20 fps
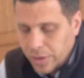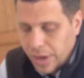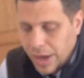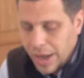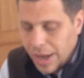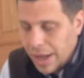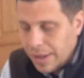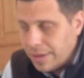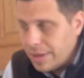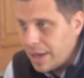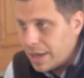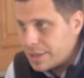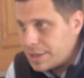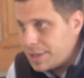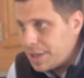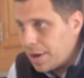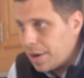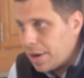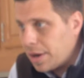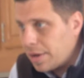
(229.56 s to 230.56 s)
at the
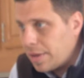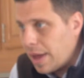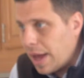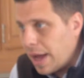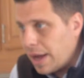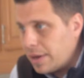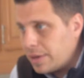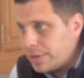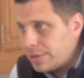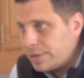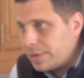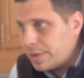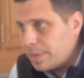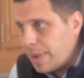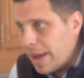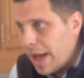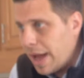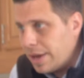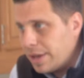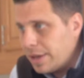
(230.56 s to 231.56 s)
exterior of the house, the
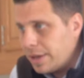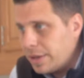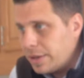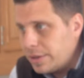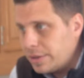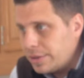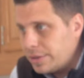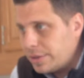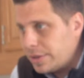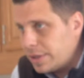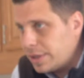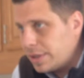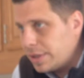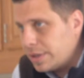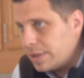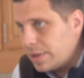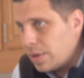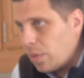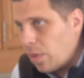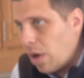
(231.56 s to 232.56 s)
patios,
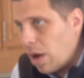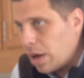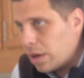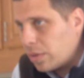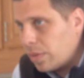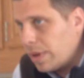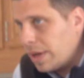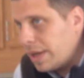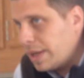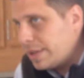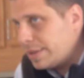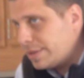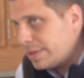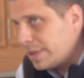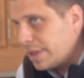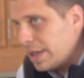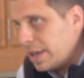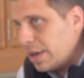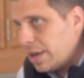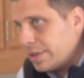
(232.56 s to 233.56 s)
the walkways,
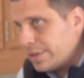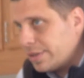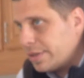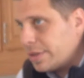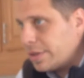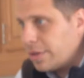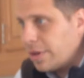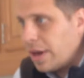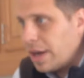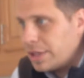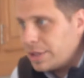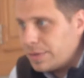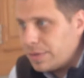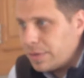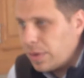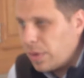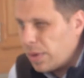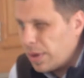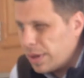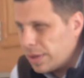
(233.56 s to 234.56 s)
and then also the garage
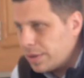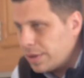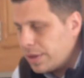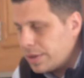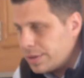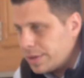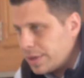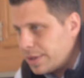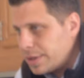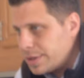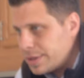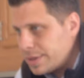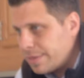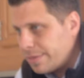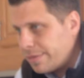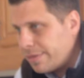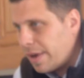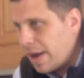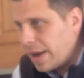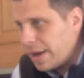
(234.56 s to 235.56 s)
floor, you'll notice that there's some
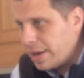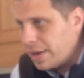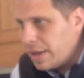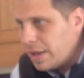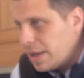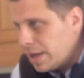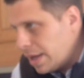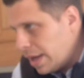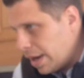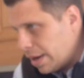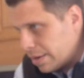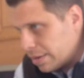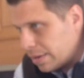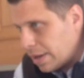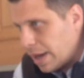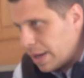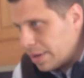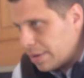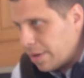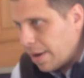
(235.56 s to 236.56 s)
fine
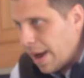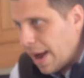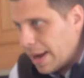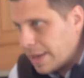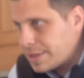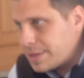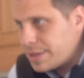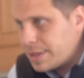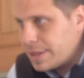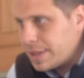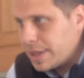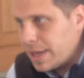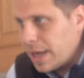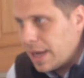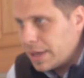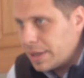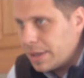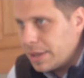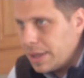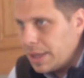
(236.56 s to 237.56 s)
hairline cracks to the
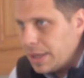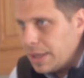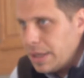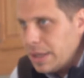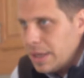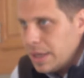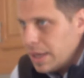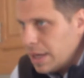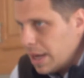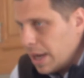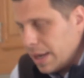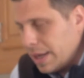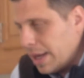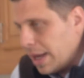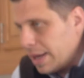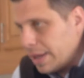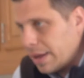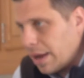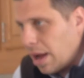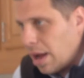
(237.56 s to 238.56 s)
concrete.
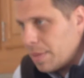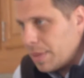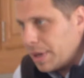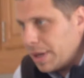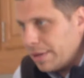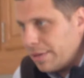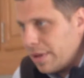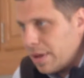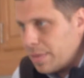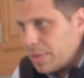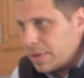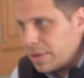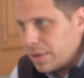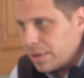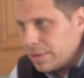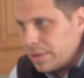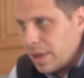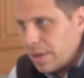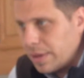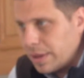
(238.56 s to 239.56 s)
Again, common and typical,
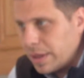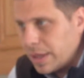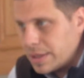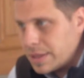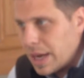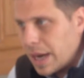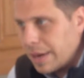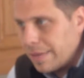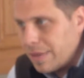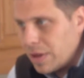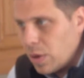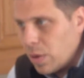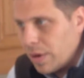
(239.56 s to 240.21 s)
nothing that's out of the